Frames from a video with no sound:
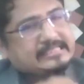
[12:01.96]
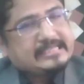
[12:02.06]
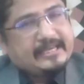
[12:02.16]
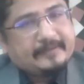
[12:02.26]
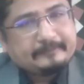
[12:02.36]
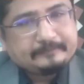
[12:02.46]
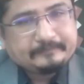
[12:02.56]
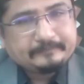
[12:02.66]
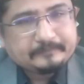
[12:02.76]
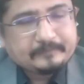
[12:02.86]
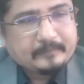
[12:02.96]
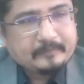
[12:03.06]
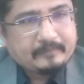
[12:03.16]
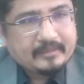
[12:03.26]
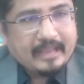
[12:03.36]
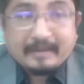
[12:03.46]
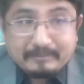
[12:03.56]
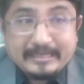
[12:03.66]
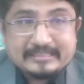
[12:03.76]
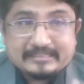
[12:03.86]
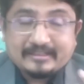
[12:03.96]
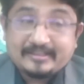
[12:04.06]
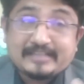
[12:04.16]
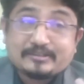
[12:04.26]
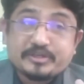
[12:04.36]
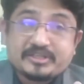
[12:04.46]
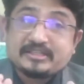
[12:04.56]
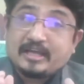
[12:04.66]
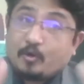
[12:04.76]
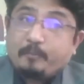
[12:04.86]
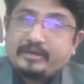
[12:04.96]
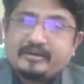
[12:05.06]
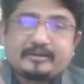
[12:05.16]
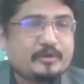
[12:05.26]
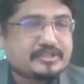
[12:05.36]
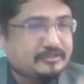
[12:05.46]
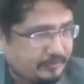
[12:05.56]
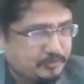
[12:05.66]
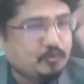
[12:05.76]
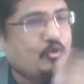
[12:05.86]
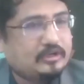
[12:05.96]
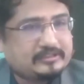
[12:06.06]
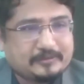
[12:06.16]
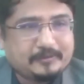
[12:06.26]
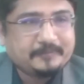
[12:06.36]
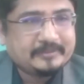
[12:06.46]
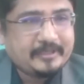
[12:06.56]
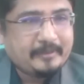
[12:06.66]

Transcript: say, and please, these questions are open-ended questions for you also.